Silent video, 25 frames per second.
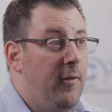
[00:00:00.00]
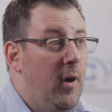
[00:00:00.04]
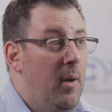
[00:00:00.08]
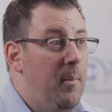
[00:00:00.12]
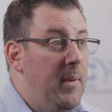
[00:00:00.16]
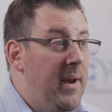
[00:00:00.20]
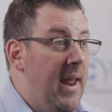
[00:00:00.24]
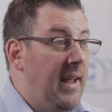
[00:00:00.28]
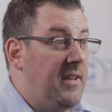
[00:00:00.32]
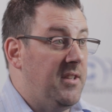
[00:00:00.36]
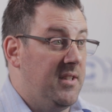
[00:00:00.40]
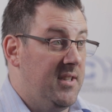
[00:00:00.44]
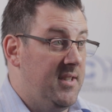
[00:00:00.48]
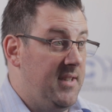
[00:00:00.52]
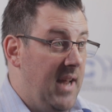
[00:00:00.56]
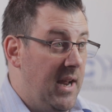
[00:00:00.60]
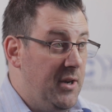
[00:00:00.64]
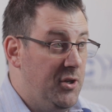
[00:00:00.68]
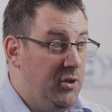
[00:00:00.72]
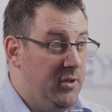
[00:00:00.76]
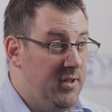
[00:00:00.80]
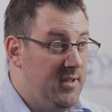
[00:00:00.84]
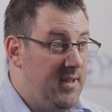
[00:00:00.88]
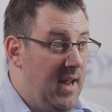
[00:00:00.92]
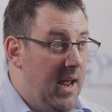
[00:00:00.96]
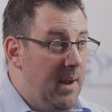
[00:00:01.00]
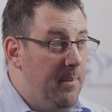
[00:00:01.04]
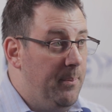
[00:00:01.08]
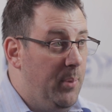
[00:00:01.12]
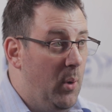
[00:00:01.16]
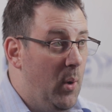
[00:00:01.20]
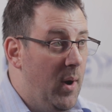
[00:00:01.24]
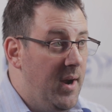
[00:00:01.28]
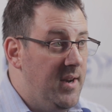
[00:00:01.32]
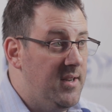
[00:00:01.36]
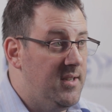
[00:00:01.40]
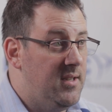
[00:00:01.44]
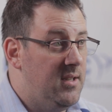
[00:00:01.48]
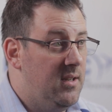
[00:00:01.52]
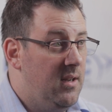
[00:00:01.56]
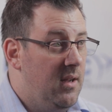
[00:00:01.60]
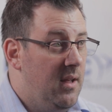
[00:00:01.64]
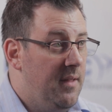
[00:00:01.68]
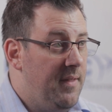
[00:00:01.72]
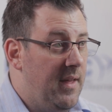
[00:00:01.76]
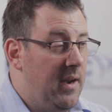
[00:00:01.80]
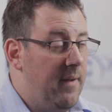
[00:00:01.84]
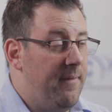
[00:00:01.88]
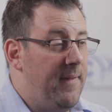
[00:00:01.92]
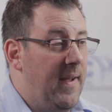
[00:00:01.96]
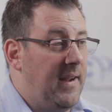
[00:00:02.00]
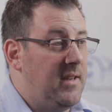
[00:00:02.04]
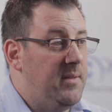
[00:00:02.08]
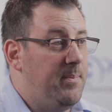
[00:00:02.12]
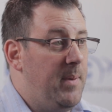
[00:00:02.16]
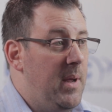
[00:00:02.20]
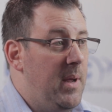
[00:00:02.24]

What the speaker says: from an existential standpoint that affects